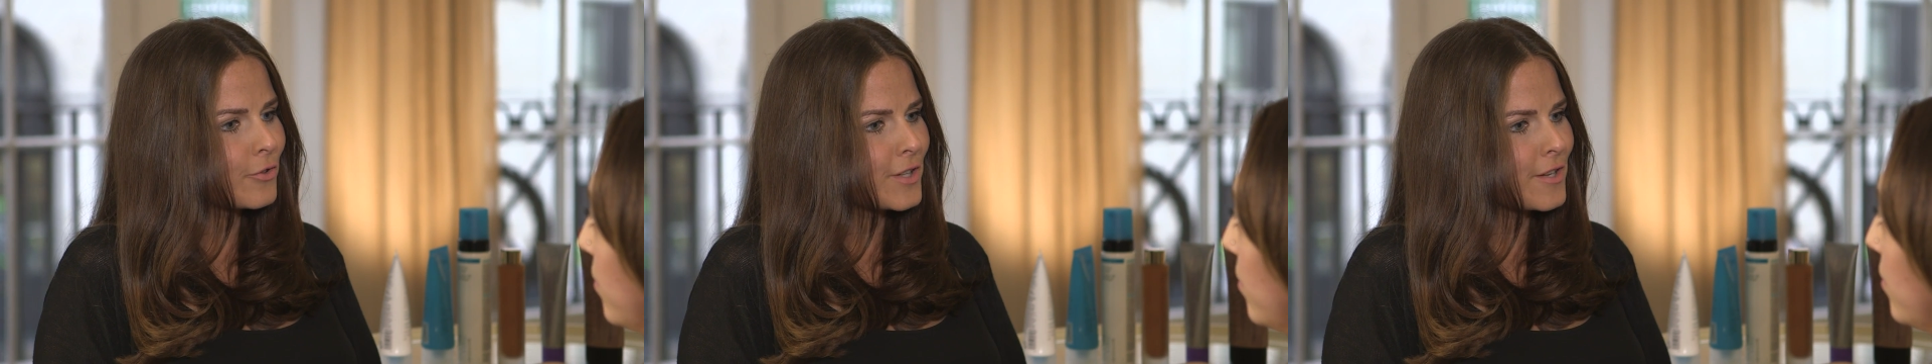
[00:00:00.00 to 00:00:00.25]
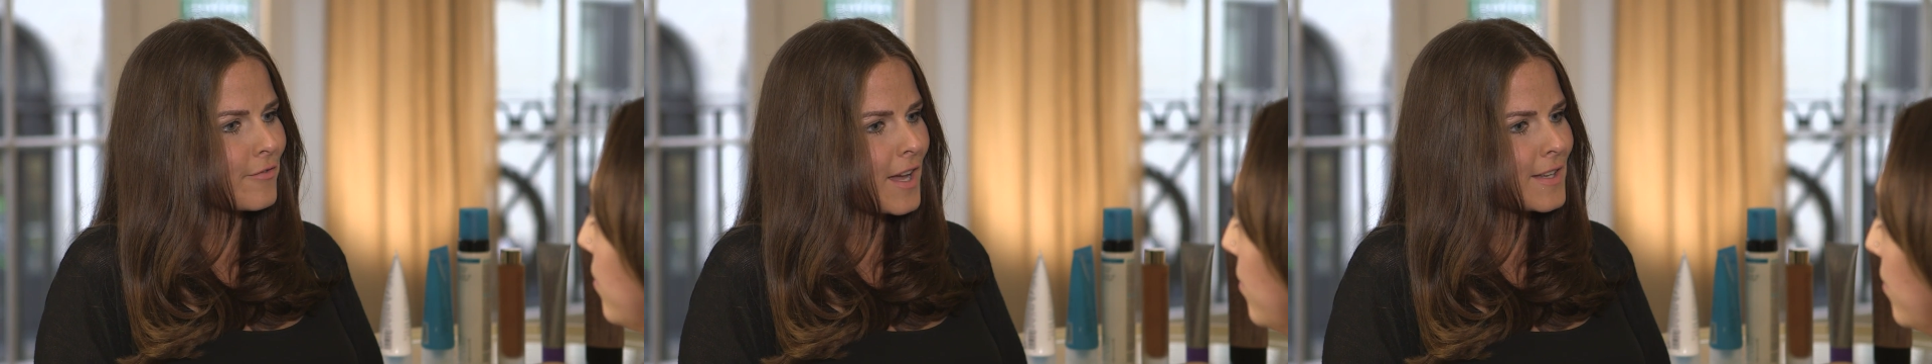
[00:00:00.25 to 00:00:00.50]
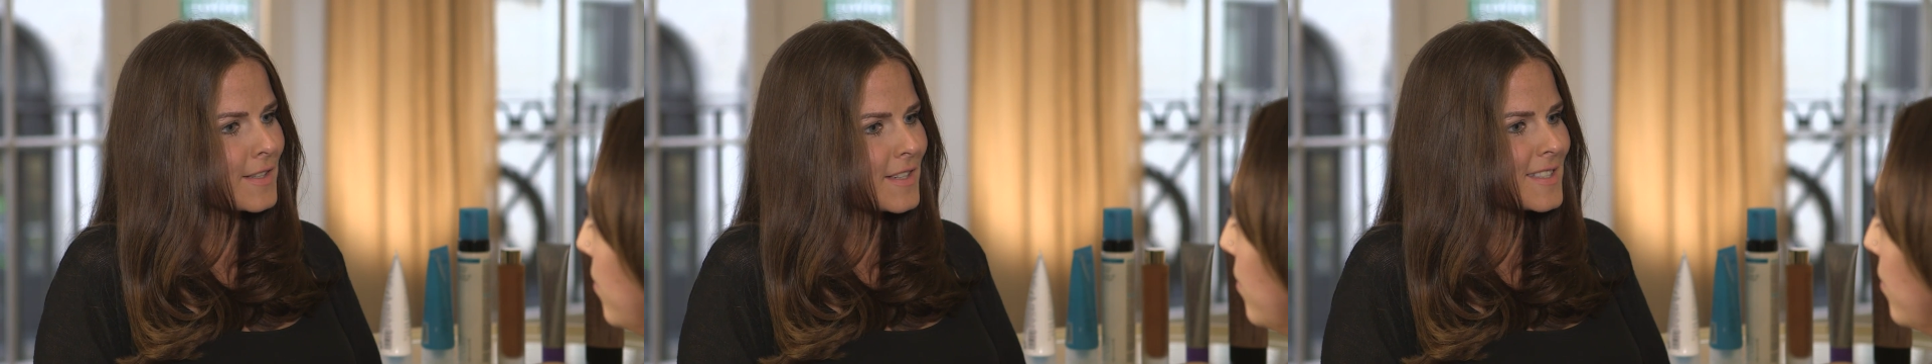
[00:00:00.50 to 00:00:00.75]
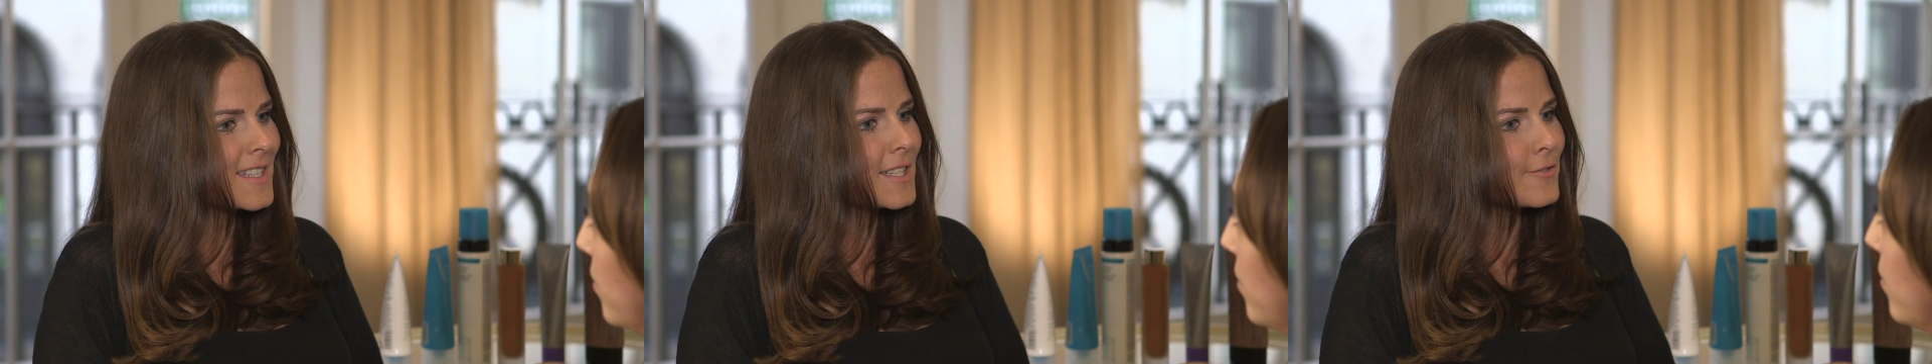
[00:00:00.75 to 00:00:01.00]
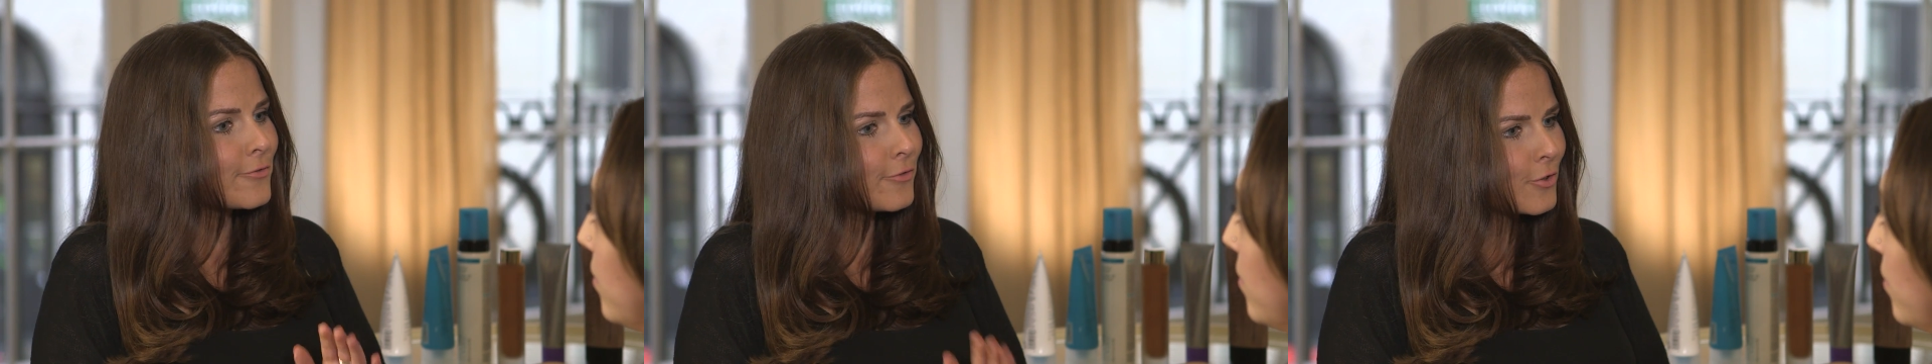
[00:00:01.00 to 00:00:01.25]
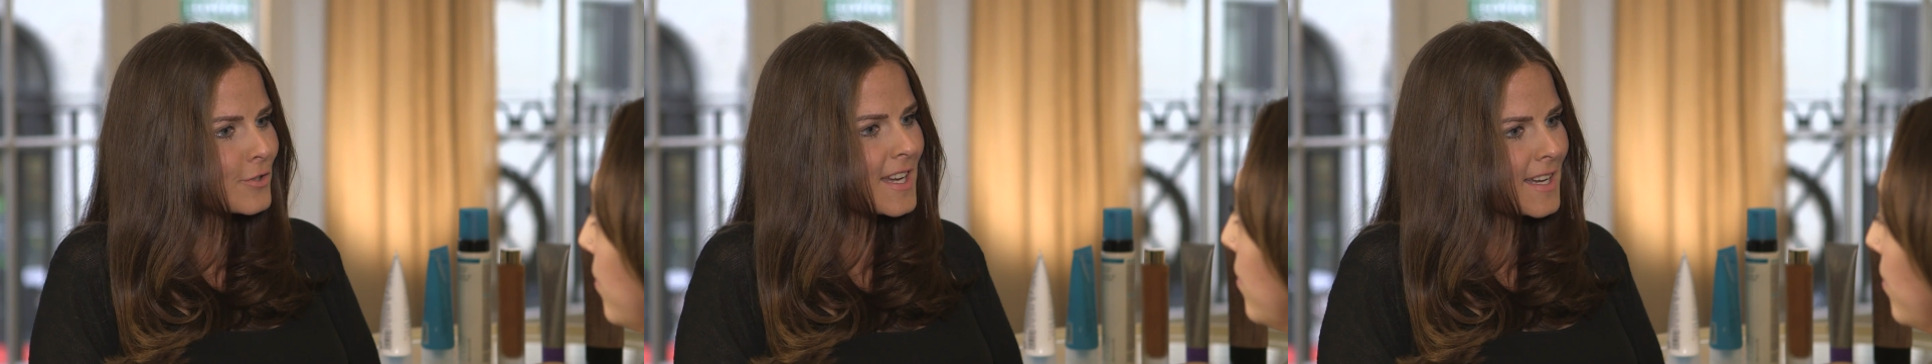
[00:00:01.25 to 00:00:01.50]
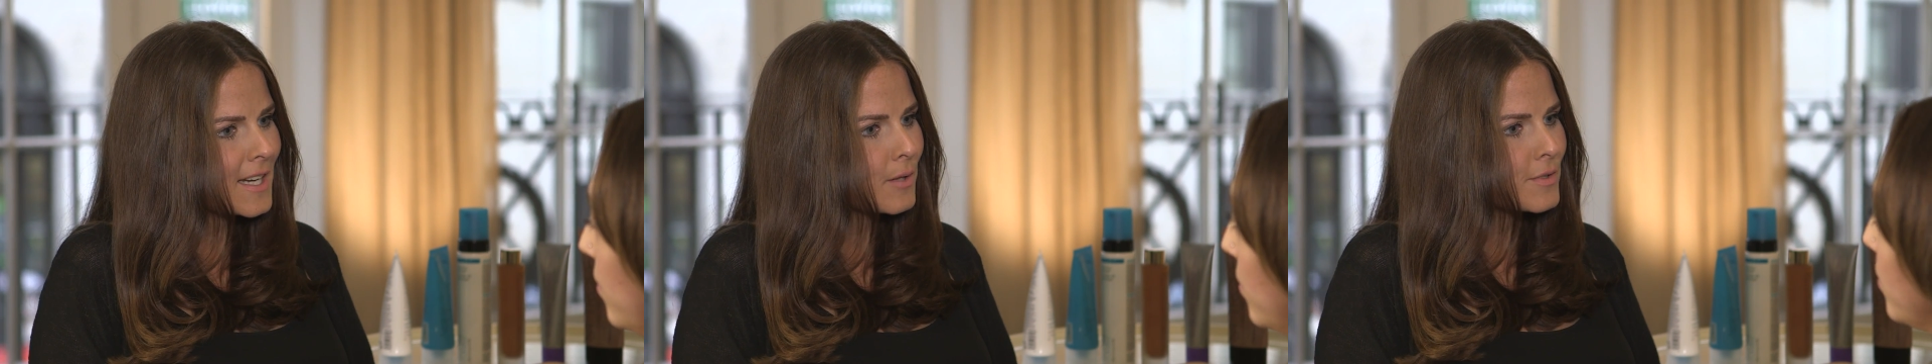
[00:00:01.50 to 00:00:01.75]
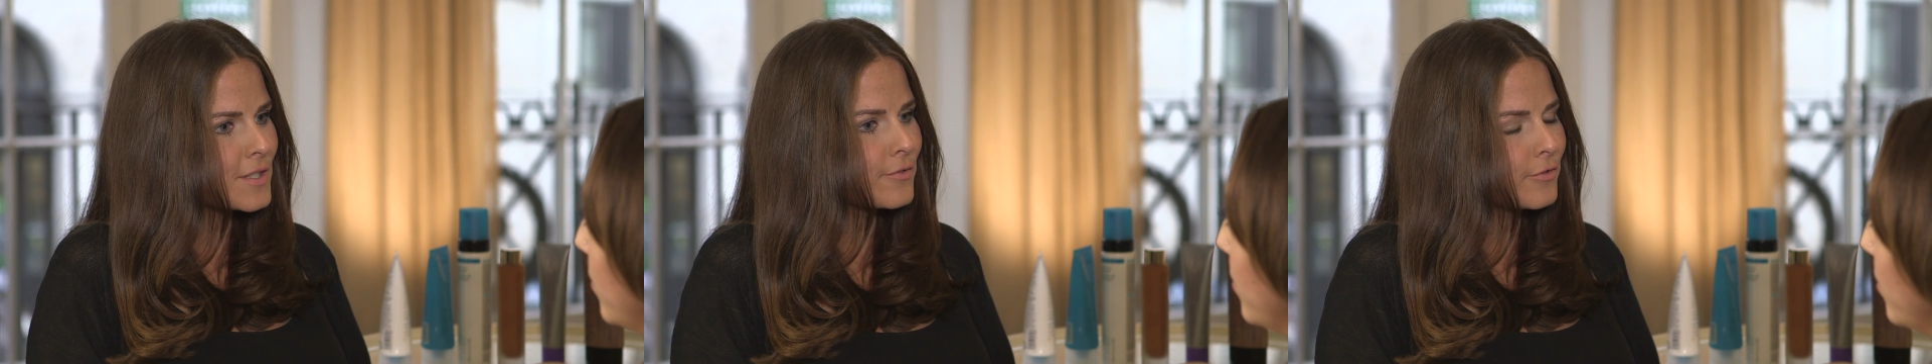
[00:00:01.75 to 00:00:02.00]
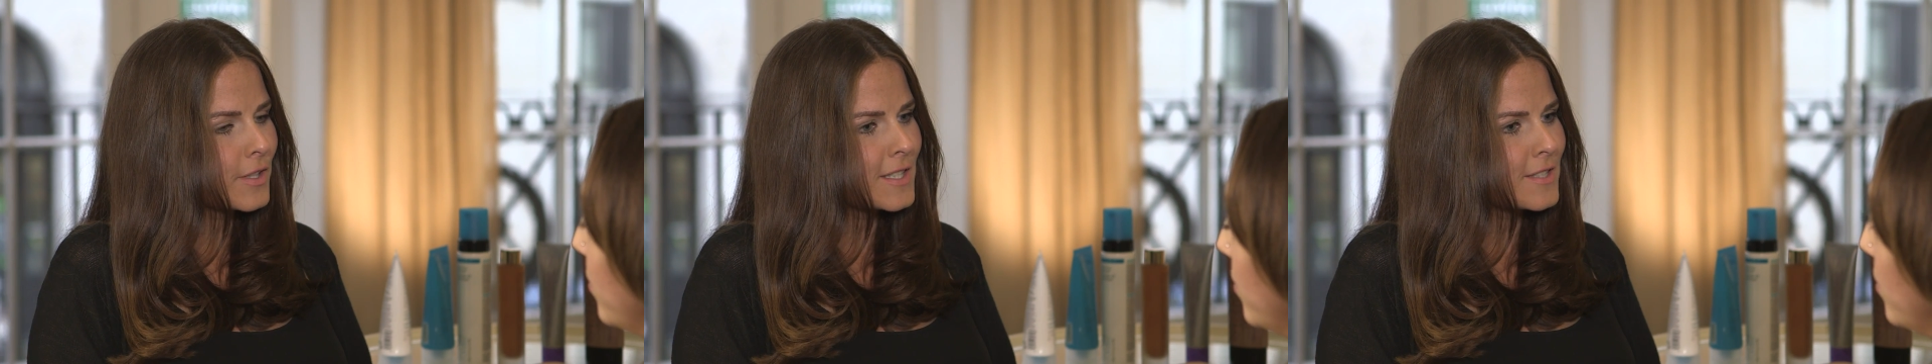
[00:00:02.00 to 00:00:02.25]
the event because it needs 4 to 8 hours to fully